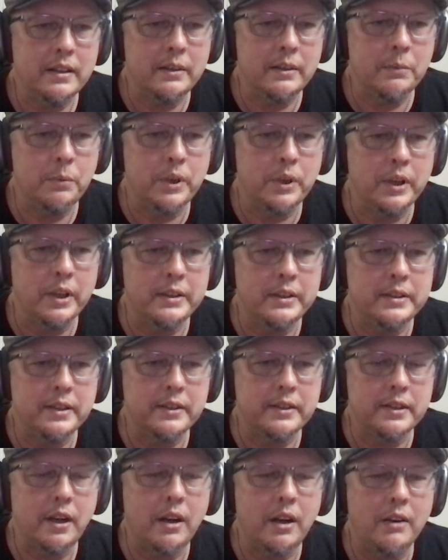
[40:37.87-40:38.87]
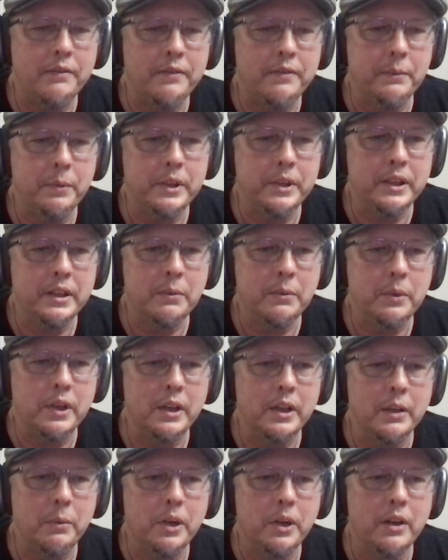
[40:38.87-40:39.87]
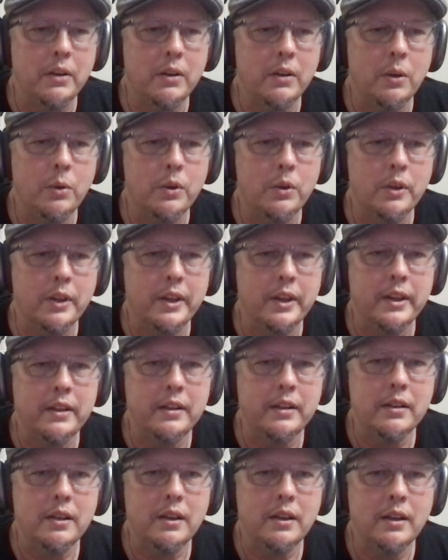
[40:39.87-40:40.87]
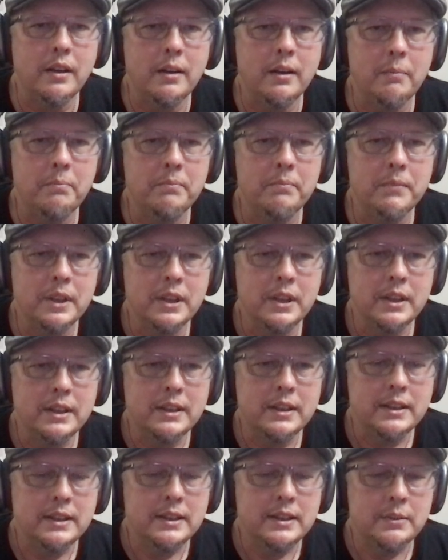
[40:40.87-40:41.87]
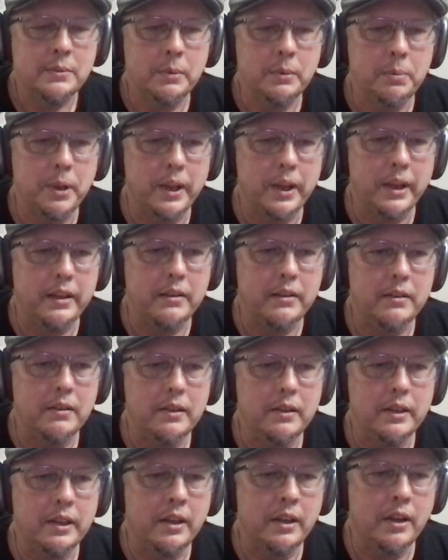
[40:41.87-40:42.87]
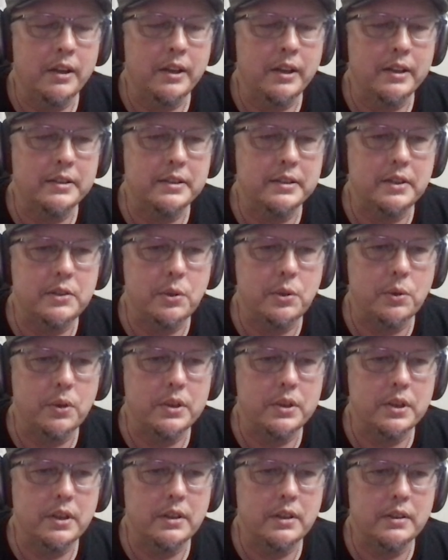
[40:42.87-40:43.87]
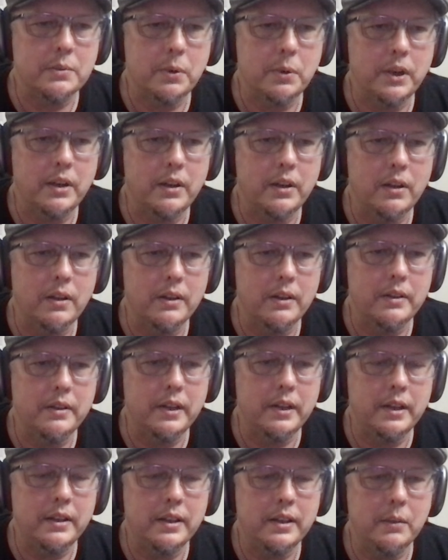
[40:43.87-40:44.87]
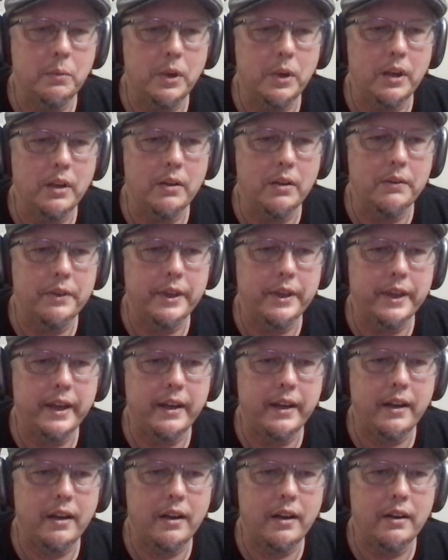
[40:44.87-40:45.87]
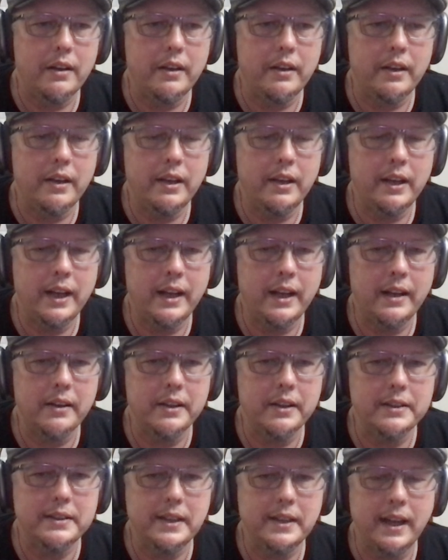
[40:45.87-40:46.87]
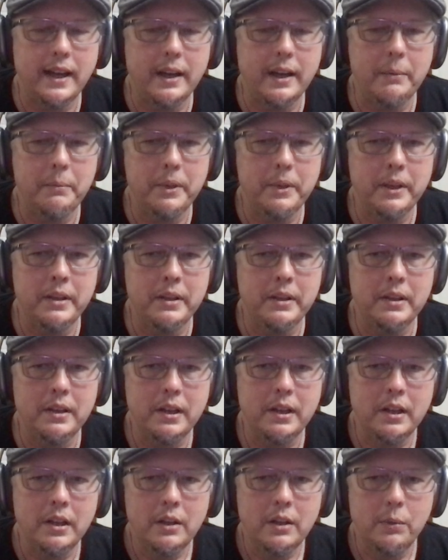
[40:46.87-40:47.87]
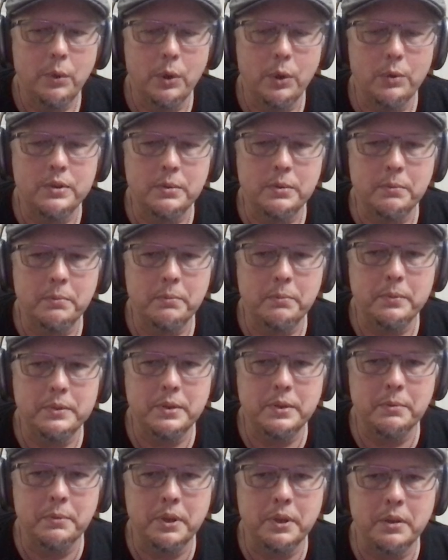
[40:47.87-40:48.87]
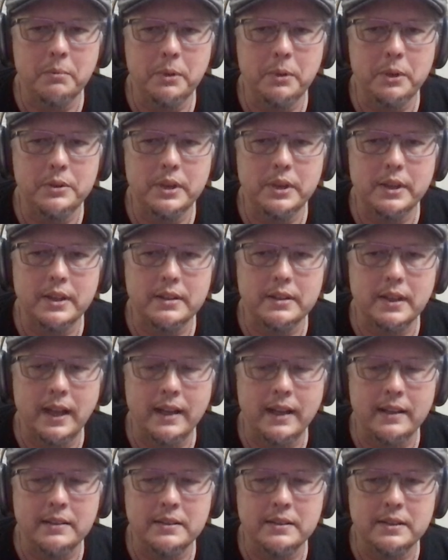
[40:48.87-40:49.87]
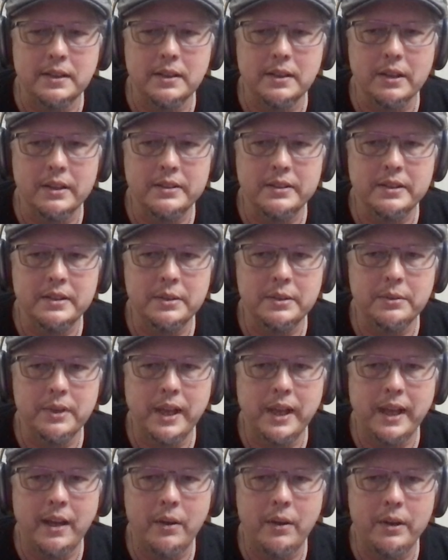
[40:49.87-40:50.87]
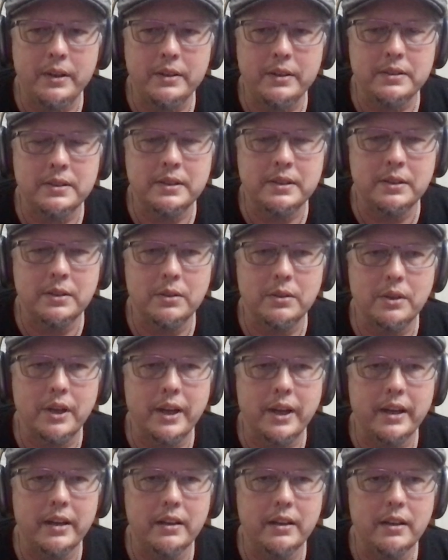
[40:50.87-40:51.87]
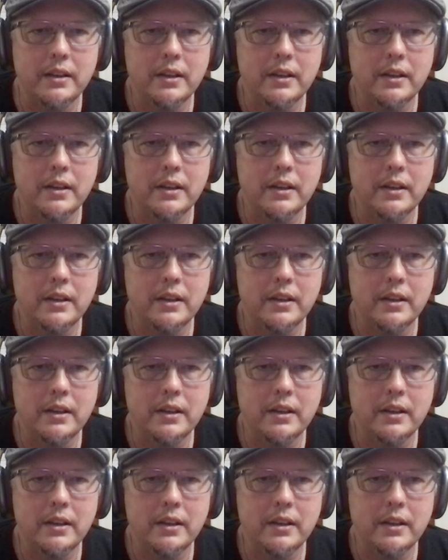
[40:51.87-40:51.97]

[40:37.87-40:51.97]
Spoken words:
really took off, and we did really well locally. We played in Augusta, Georgia as well, and did well over there, and had a good time. And wrote some good music that I can still listen to now, and it's still great.